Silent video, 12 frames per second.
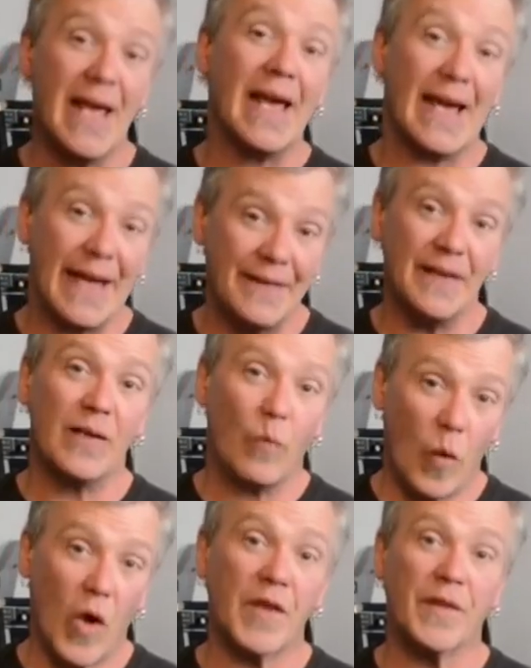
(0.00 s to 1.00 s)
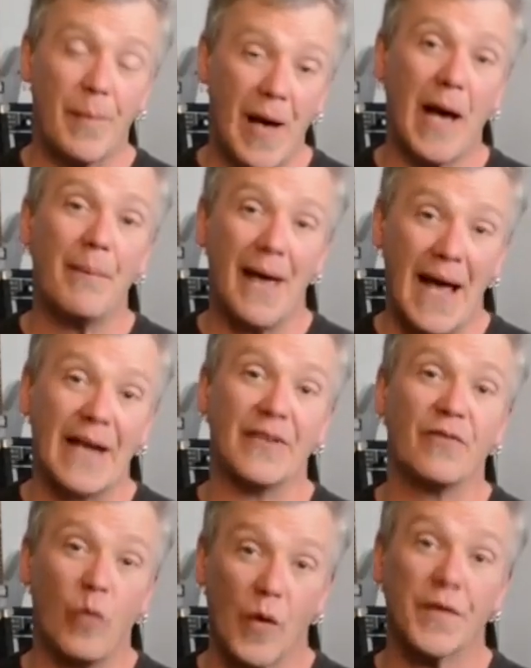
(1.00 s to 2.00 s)
and then work the pot back and
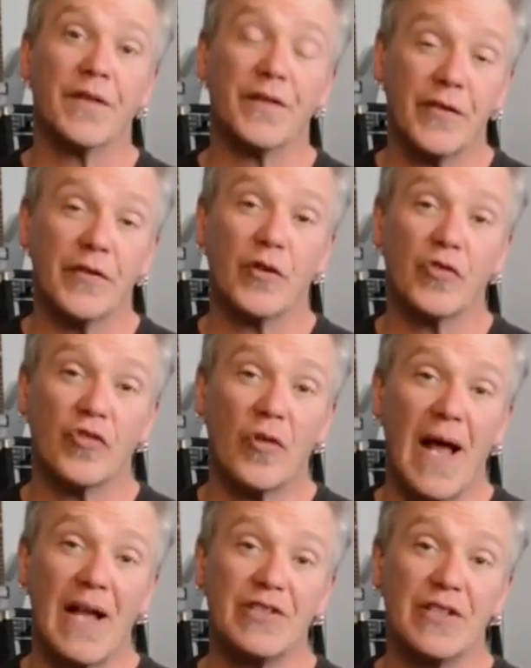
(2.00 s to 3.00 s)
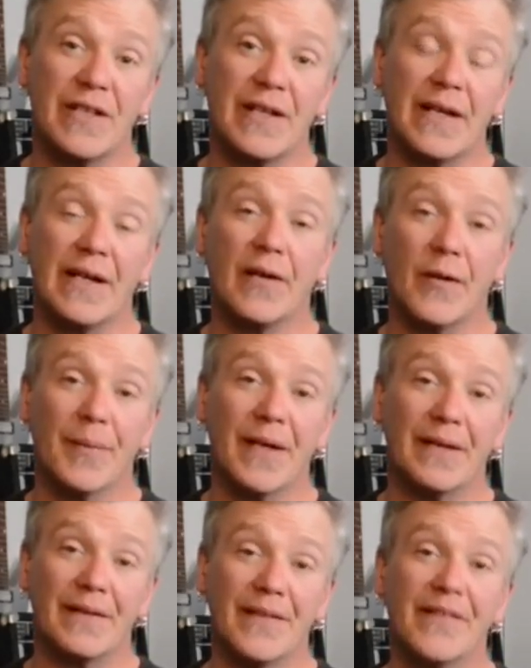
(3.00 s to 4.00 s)
forth until your scratching and
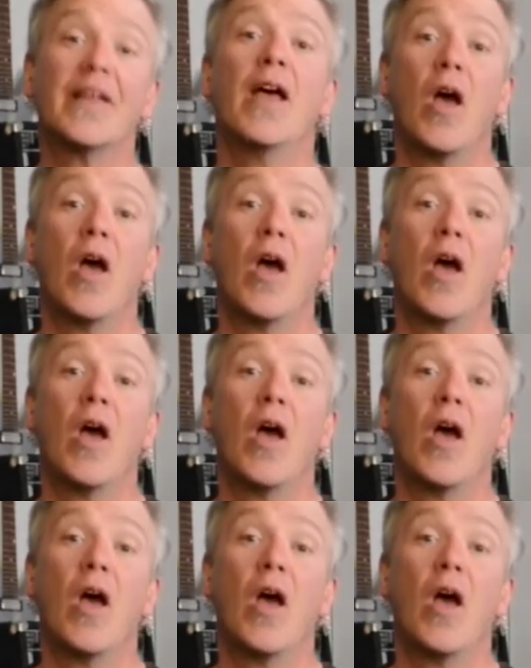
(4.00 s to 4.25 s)
intermittence